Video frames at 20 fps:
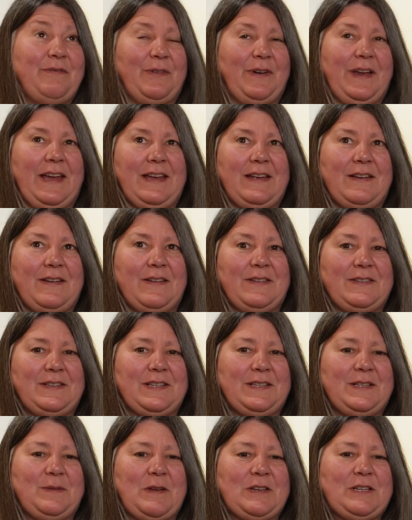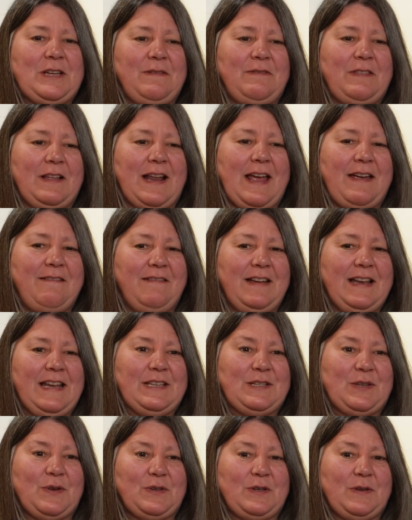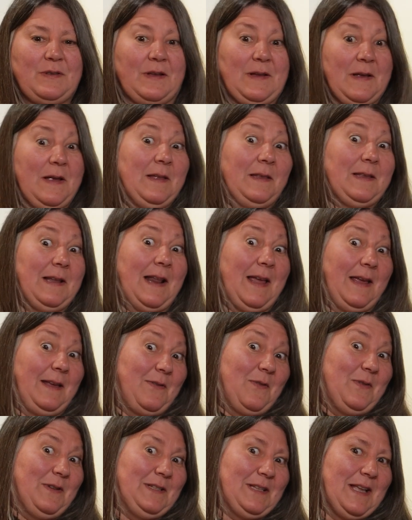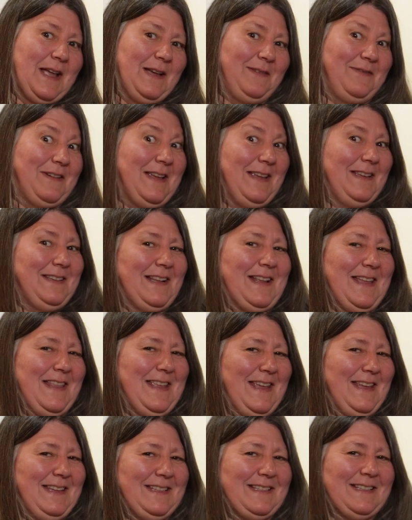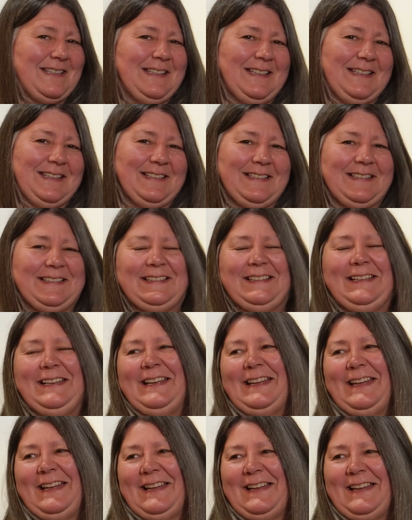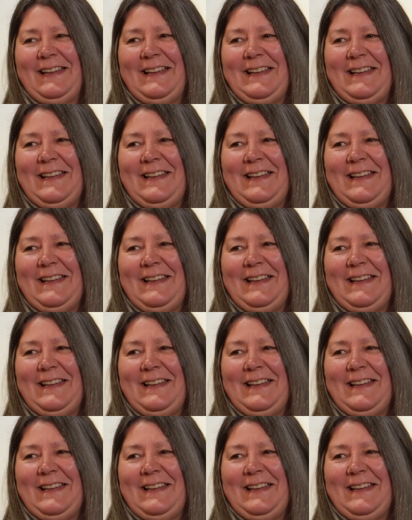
funny because especially if they're like really social, they're like going sideways like this. Yeah.